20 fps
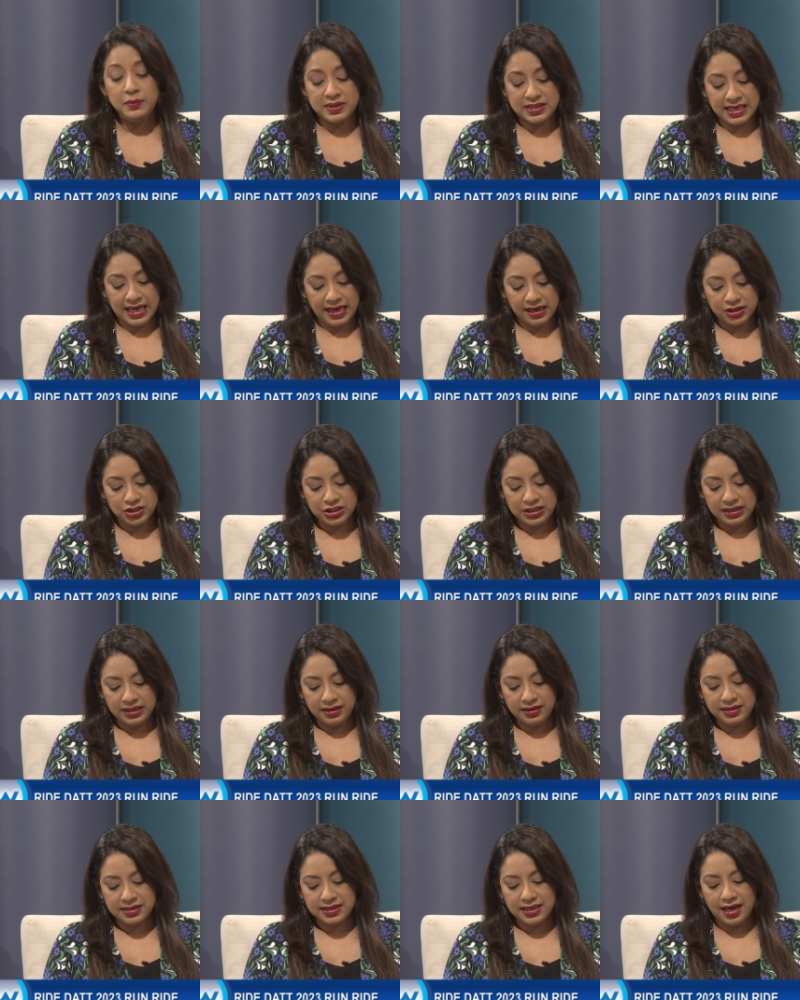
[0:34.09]
who is
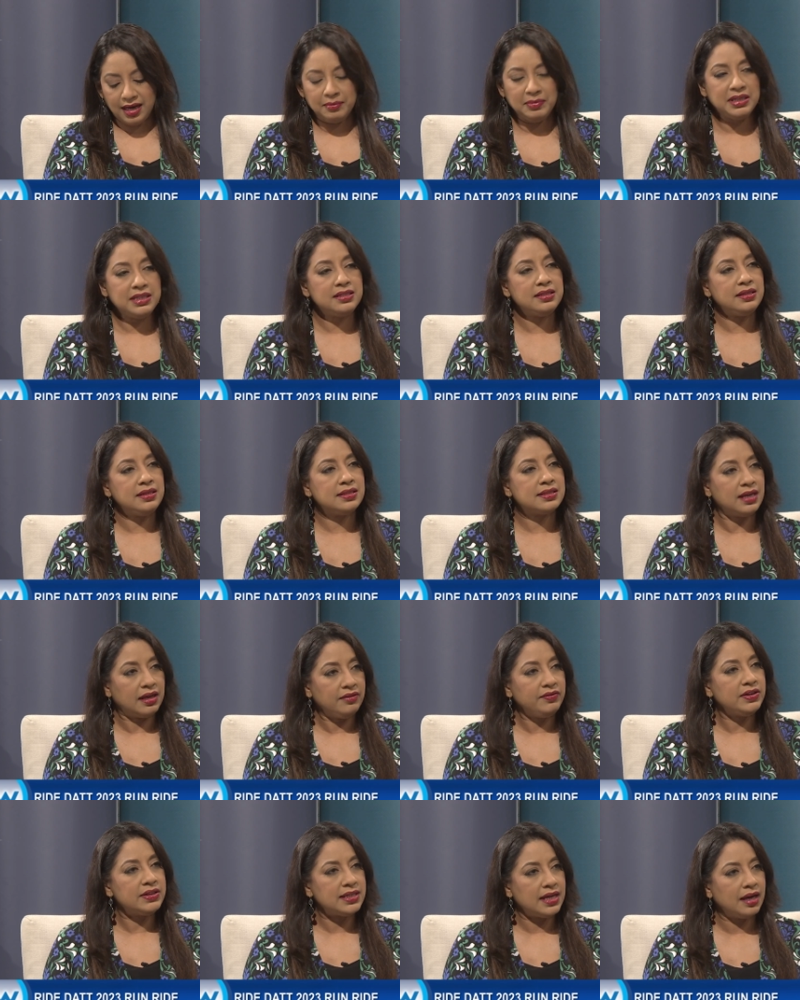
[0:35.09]
actually the diabetes
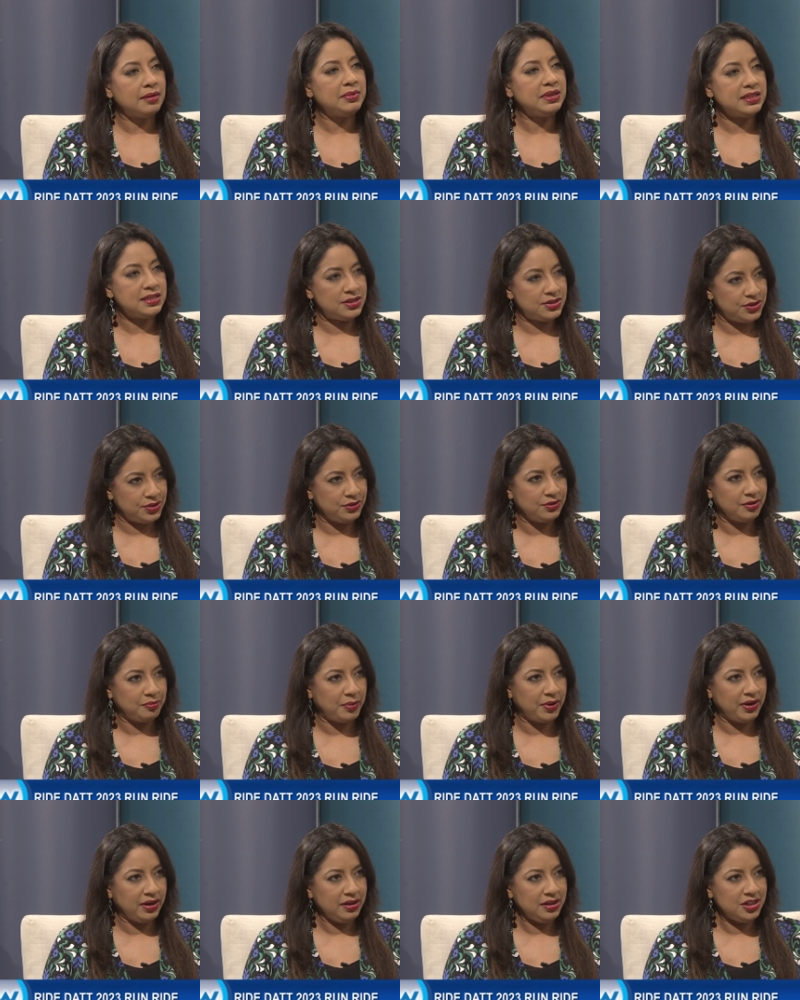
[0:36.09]
of the Diabetes
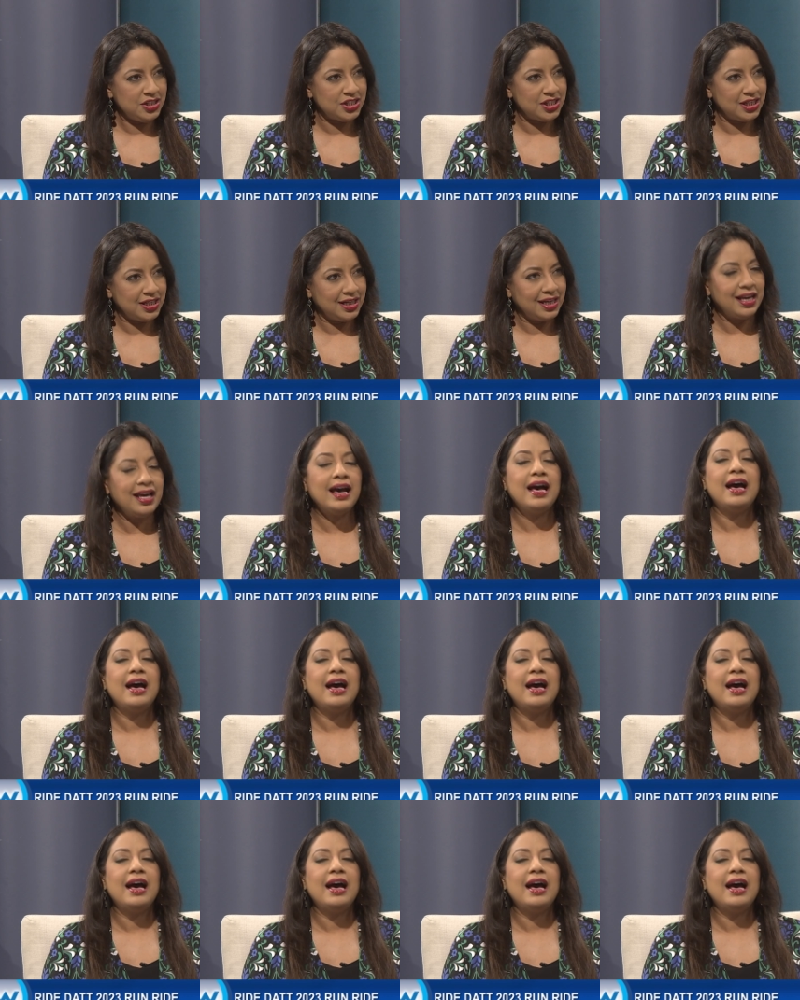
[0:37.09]
Youth Branch.